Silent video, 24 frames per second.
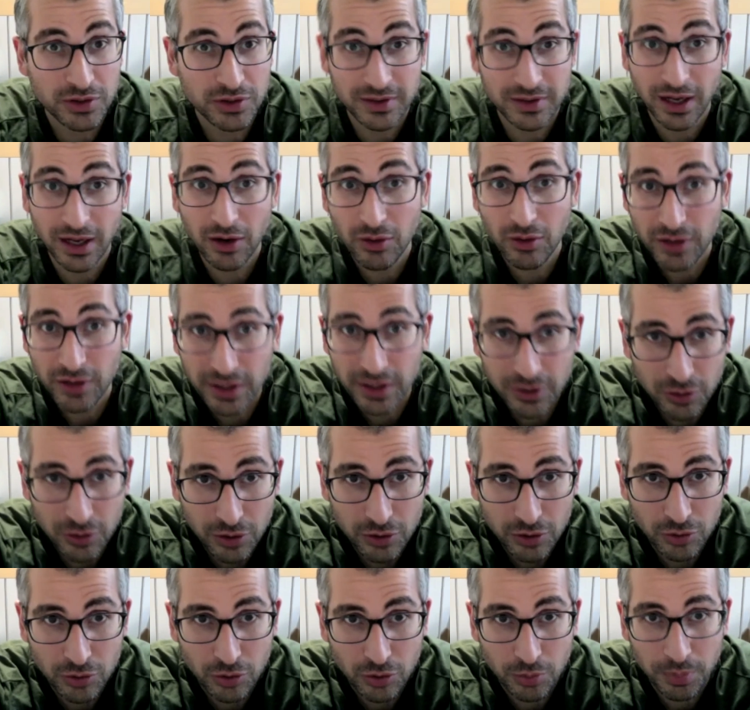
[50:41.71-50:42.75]
not only in your
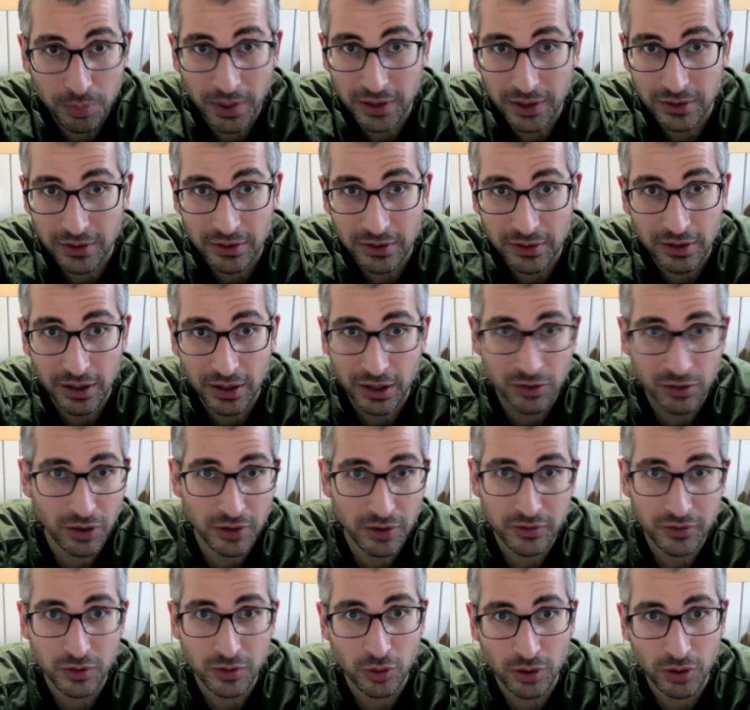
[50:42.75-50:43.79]
group, but
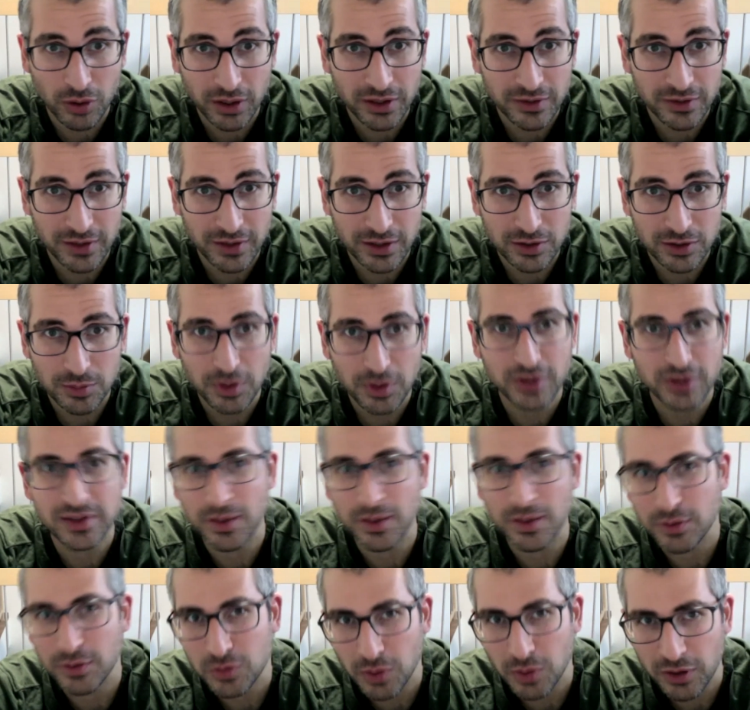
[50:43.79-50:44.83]
across the organization, because I
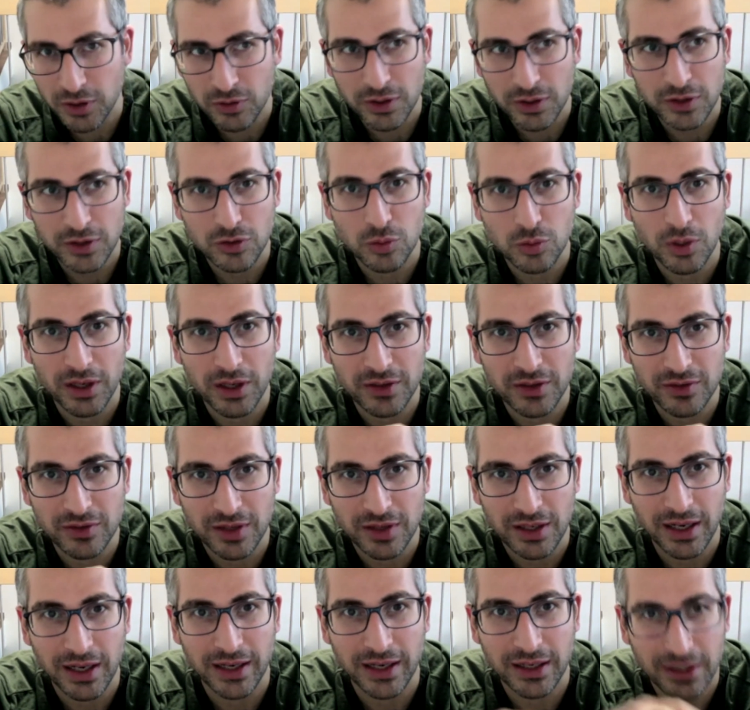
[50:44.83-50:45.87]
was wondering to what
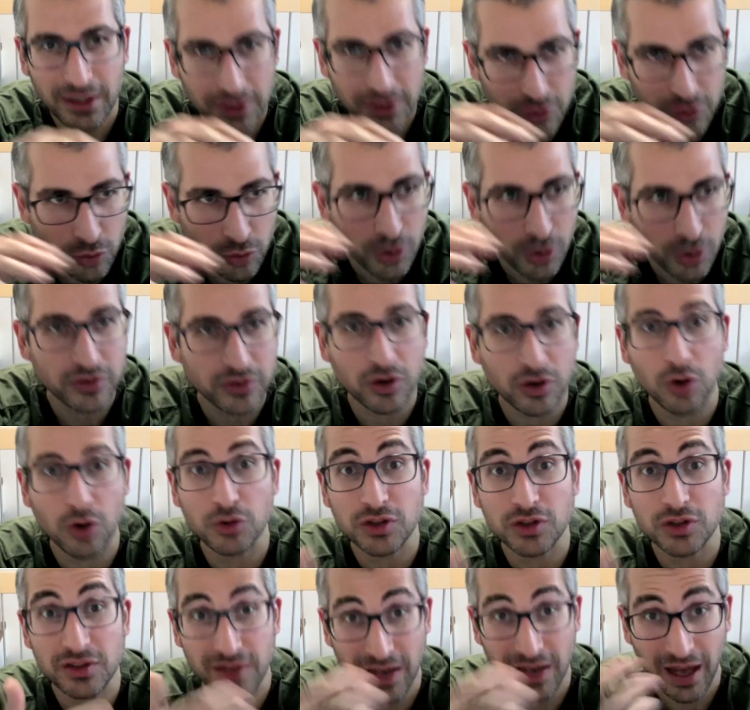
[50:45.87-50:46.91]
extent like you as
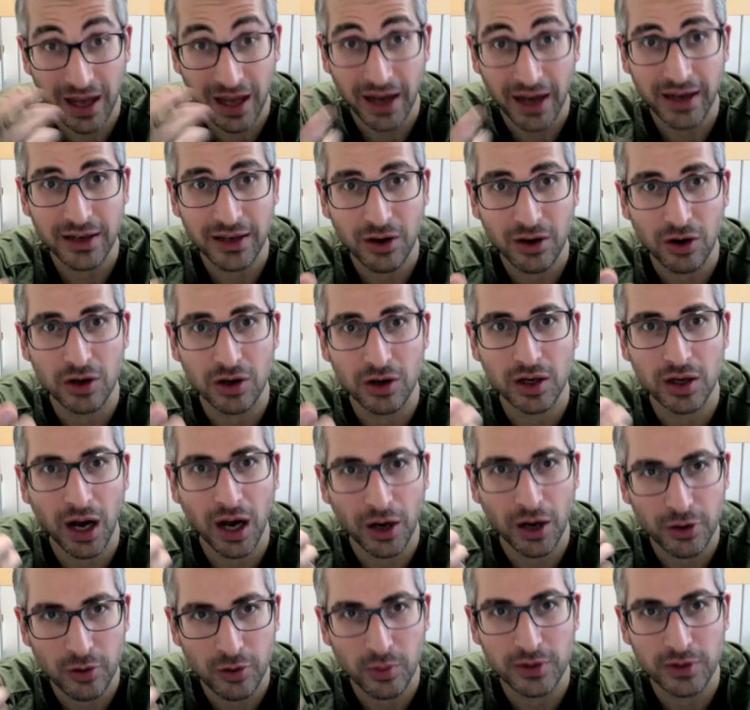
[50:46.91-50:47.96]
coaches align on how
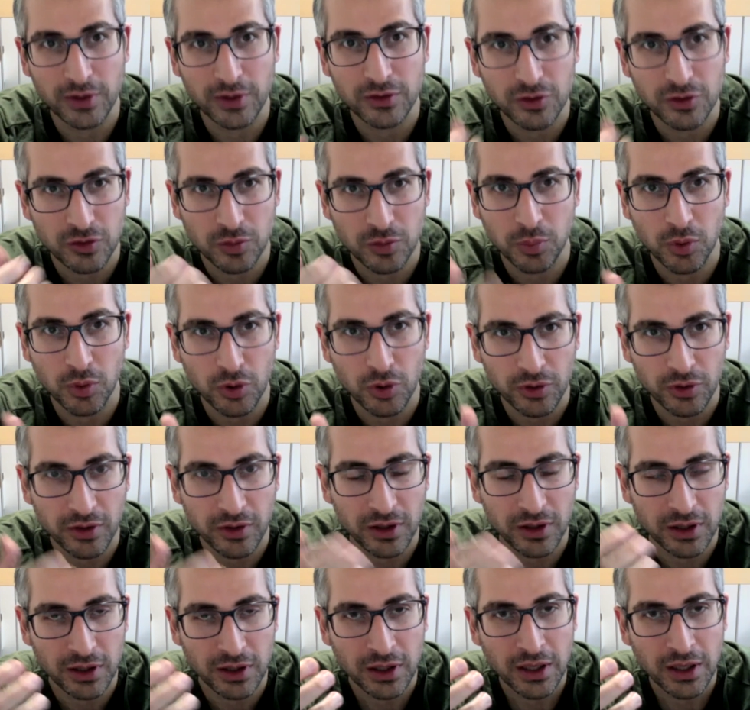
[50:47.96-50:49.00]
you want to support
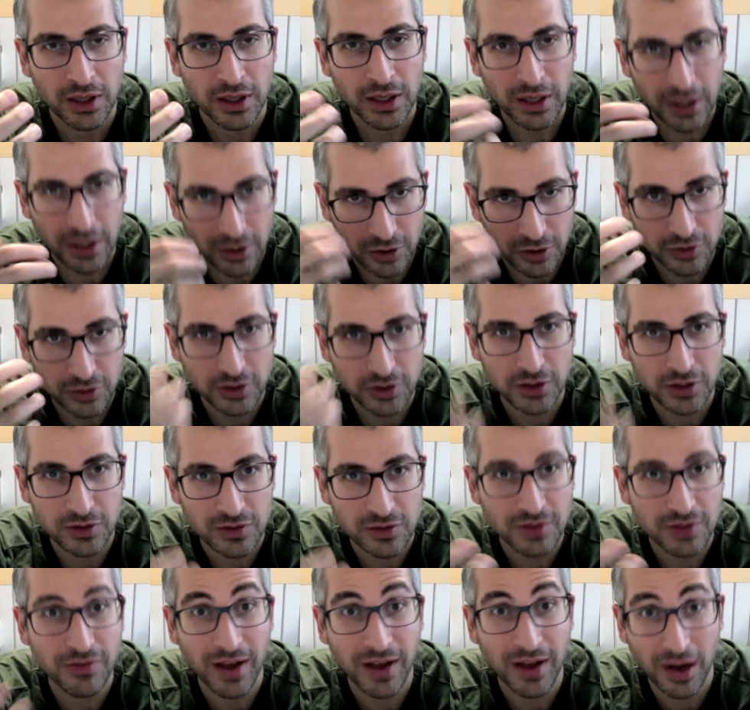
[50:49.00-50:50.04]
the continuous
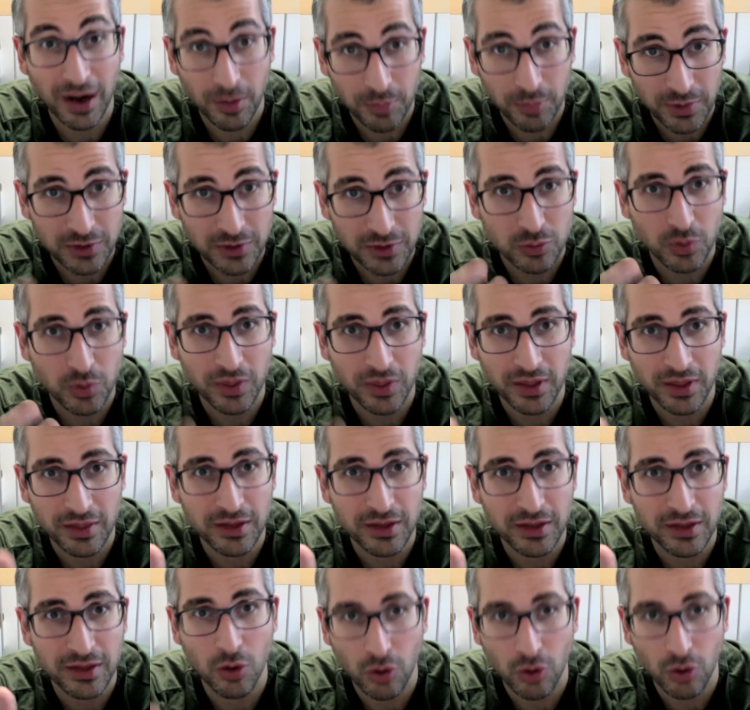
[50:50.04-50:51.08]
development within
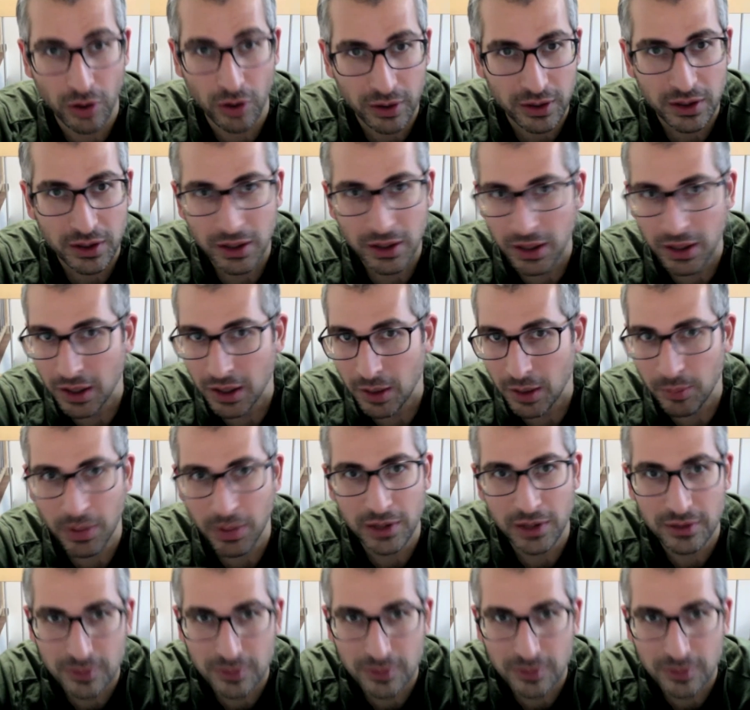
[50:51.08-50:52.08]
the org. But